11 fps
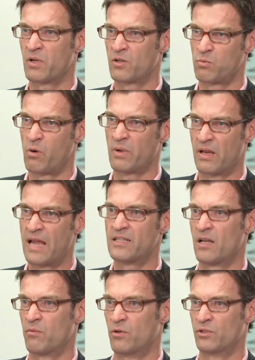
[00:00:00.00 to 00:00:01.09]
because what we
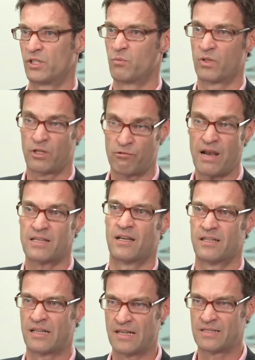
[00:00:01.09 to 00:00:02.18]
ended up launching were the great
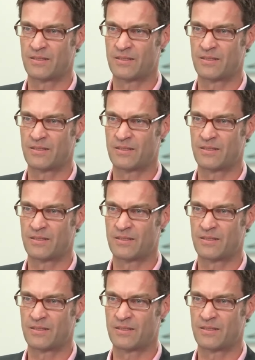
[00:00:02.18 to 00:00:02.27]
ideas,